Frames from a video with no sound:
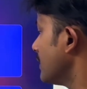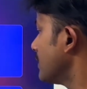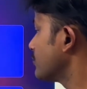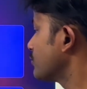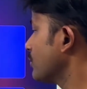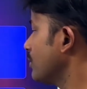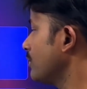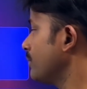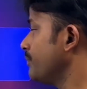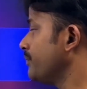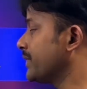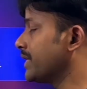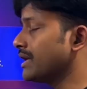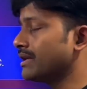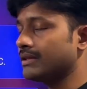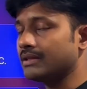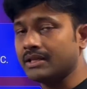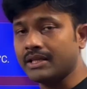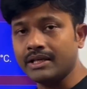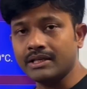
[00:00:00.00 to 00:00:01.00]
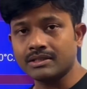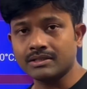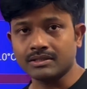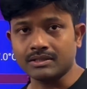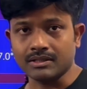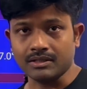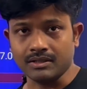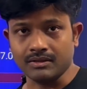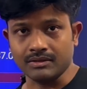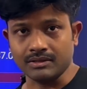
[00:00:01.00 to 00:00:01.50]
So this
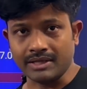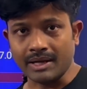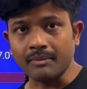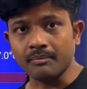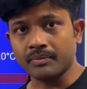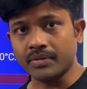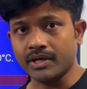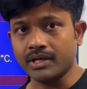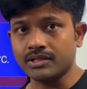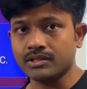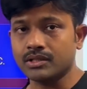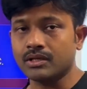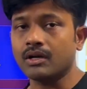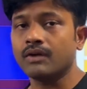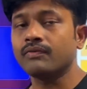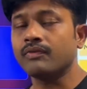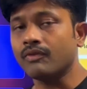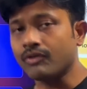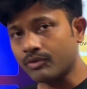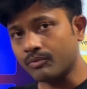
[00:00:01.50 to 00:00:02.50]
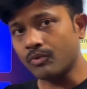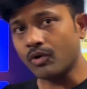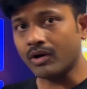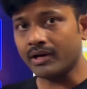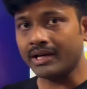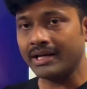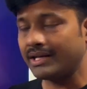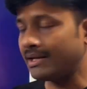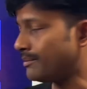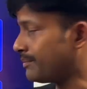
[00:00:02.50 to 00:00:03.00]
temperature of our
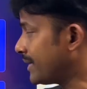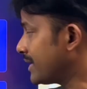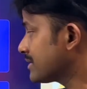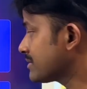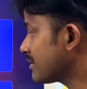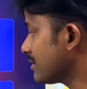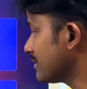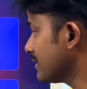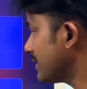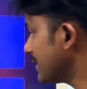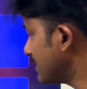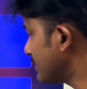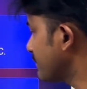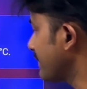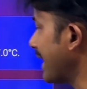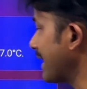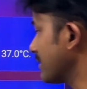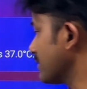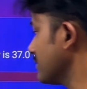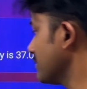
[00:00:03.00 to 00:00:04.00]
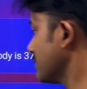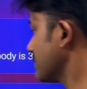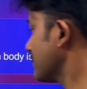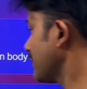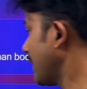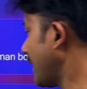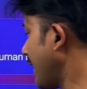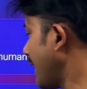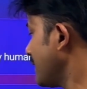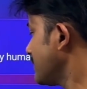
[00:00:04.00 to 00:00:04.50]
body depends on these factors:
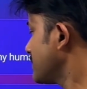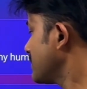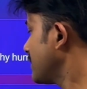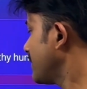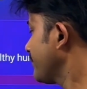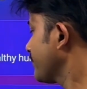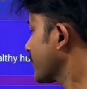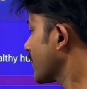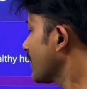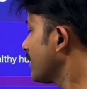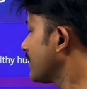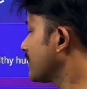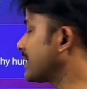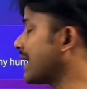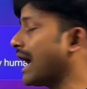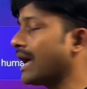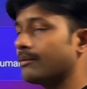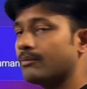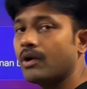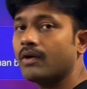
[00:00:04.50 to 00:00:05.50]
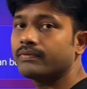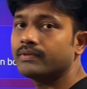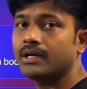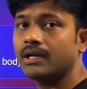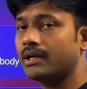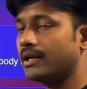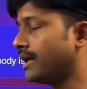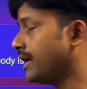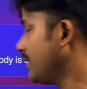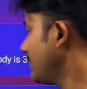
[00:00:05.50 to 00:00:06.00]
age, time of
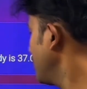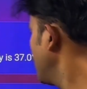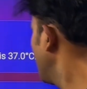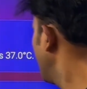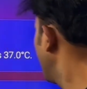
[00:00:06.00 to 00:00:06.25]
the day.